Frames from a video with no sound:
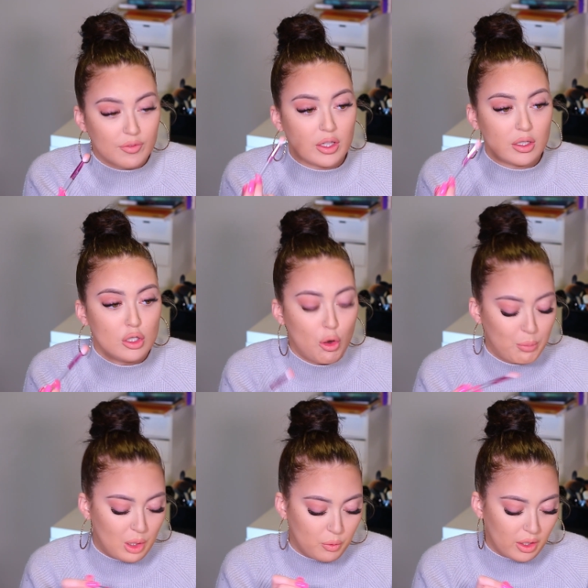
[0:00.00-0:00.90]
like no
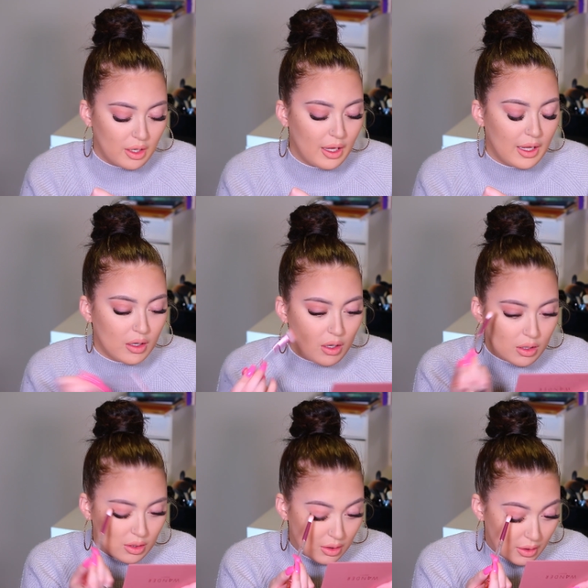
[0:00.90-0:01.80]
poking at
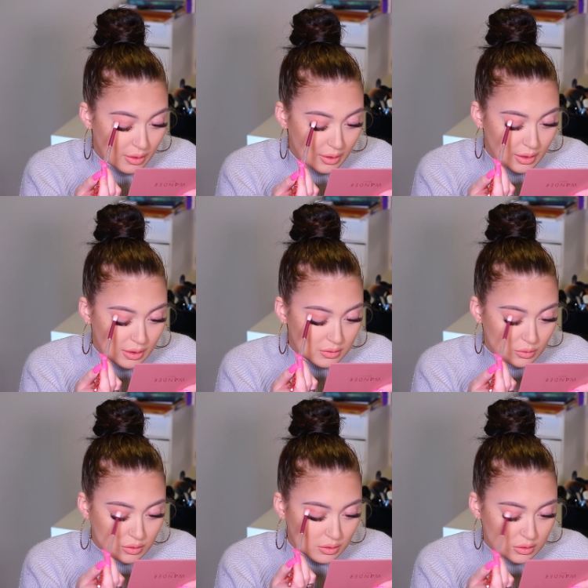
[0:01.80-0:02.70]
all.
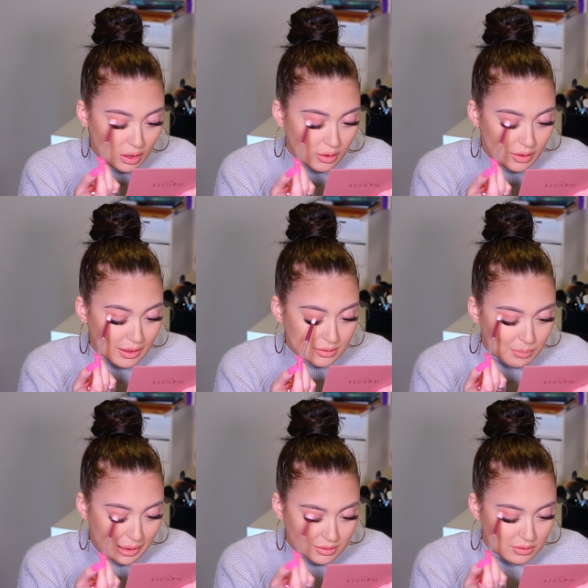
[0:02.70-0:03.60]
So it's a little darker than I
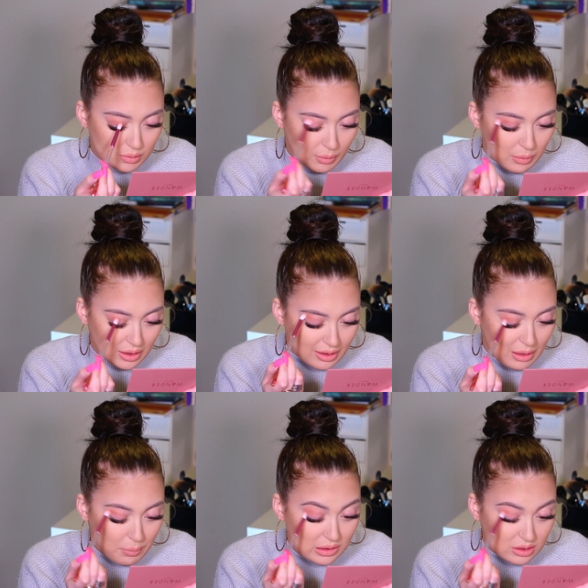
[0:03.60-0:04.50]
expected, so I'm going to
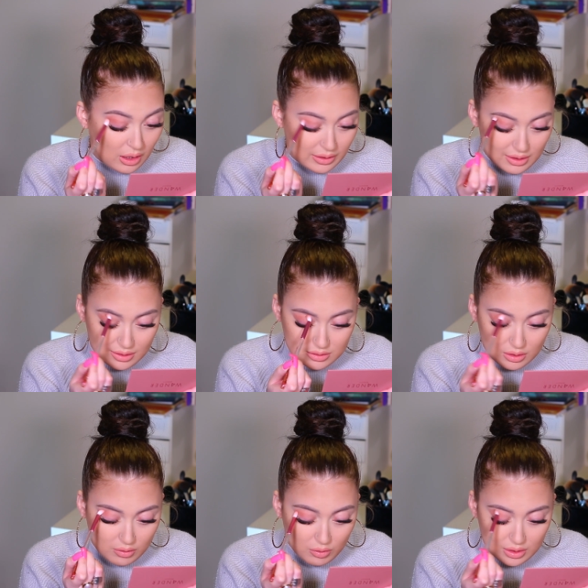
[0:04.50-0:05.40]
keep it tight into
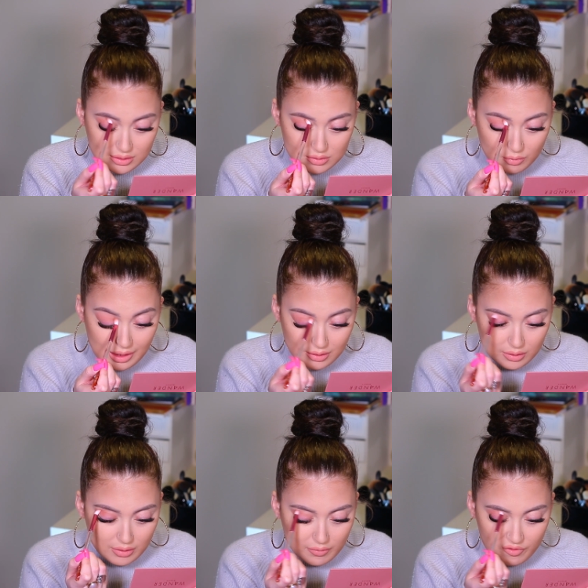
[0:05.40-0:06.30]
the crease rather
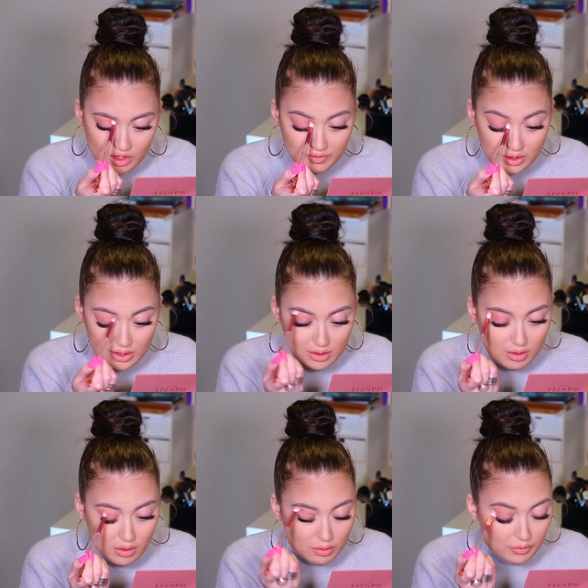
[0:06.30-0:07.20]
than fluffing it
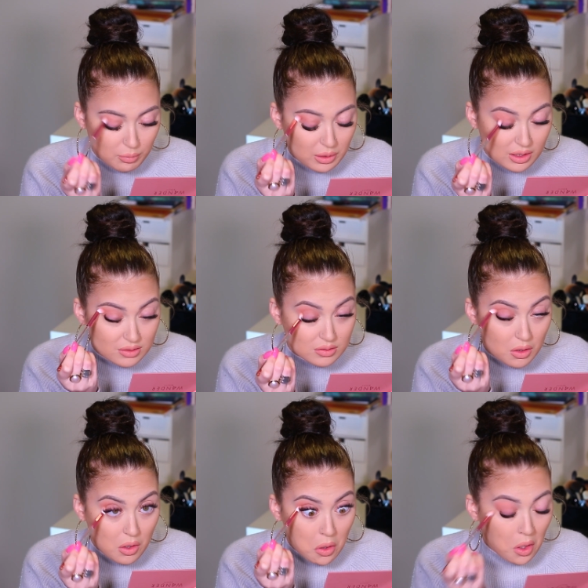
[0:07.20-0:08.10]
all over the place.
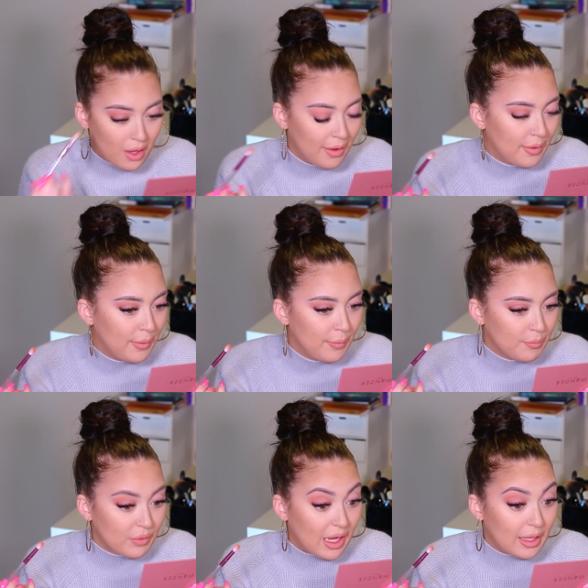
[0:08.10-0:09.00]

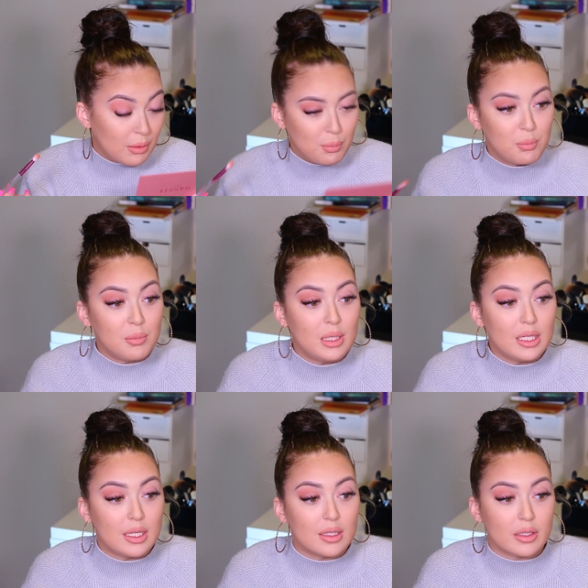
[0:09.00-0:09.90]
I
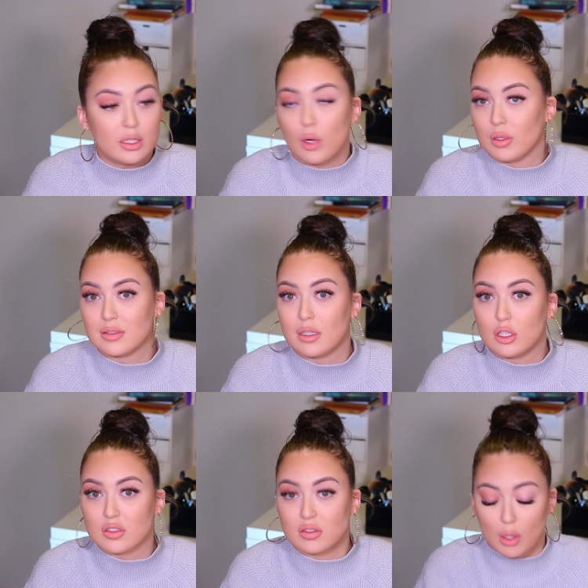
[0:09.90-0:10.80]
immediately noticed that
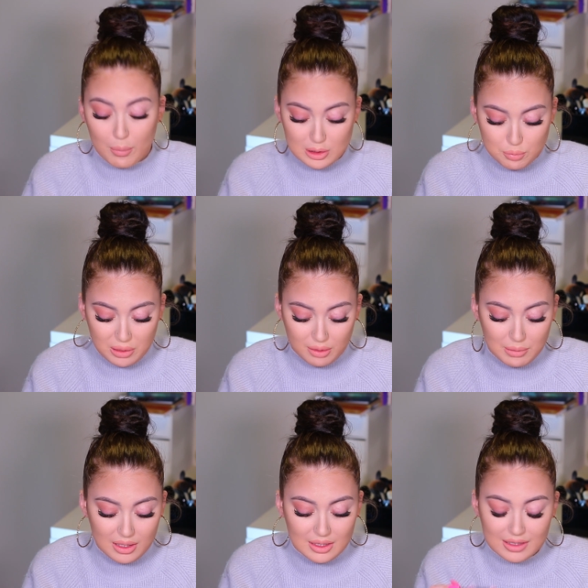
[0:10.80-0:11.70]
there's so much
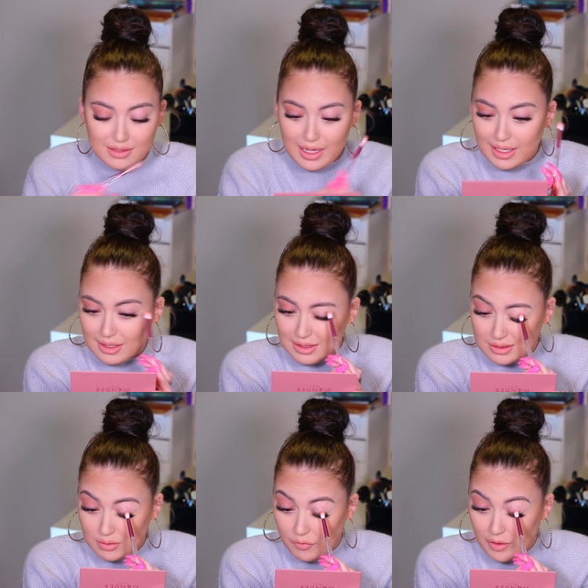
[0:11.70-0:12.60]
pigment in this, and
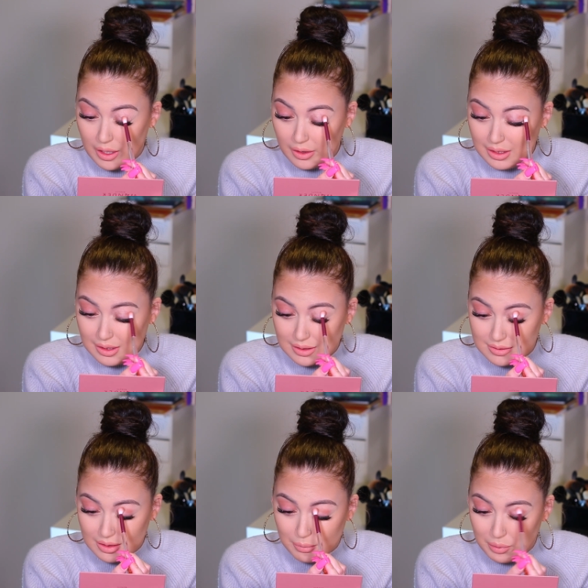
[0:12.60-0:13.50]
it's very
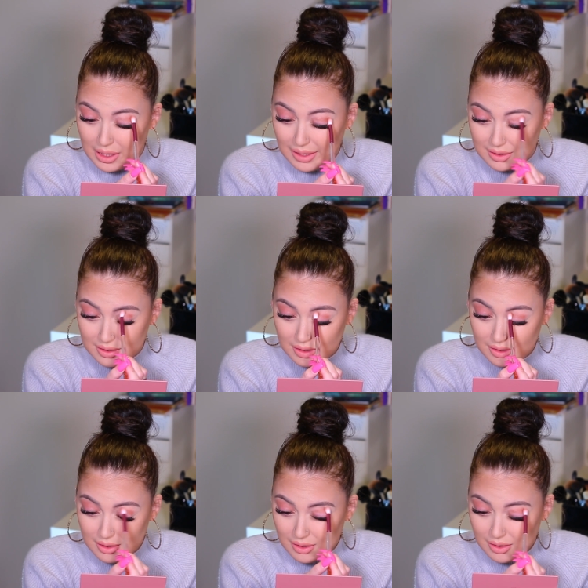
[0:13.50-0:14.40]
easy to blend.
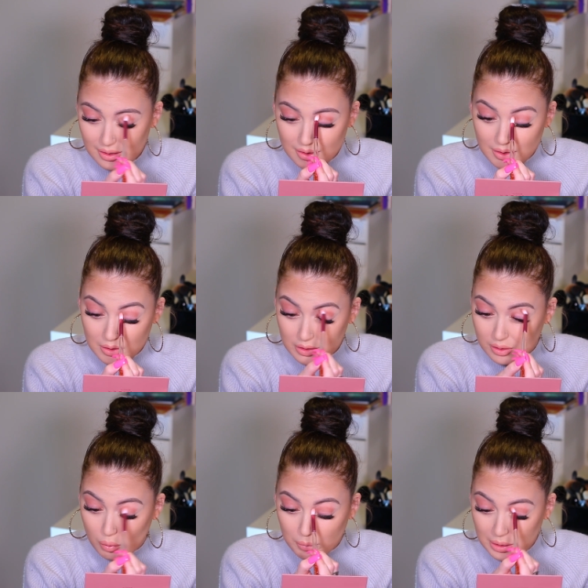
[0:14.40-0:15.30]
Like,
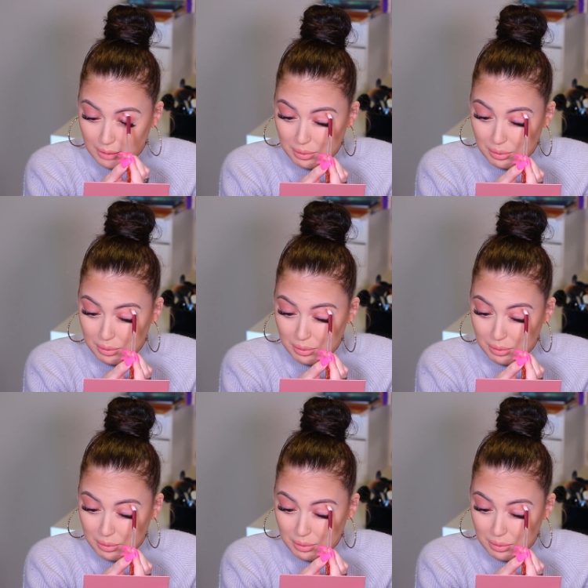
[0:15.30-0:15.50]
normally a